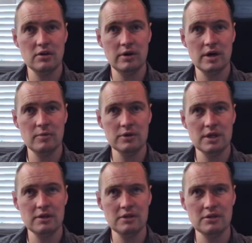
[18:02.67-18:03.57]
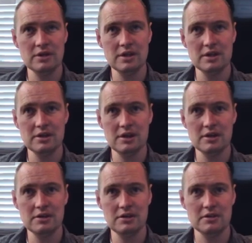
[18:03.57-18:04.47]
I don't know why I put that little thing in there,
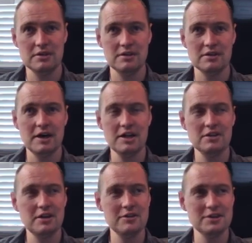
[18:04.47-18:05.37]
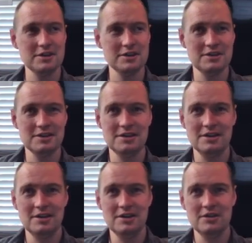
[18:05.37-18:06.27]
and I just lost everything.
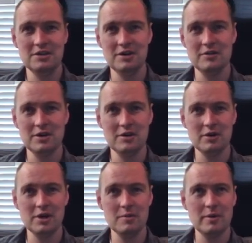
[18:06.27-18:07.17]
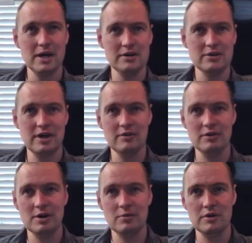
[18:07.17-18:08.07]
So here we go. We're going to
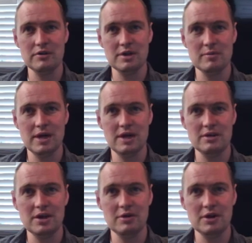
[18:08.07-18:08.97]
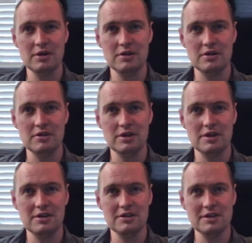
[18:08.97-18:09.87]
backtrack. We're going to put everything back. So I don't want to clear the
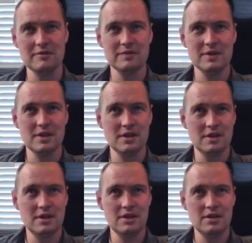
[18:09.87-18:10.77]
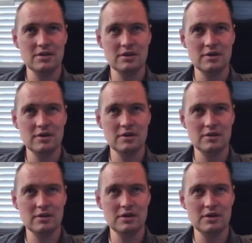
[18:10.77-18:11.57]
screen next time. So here we go.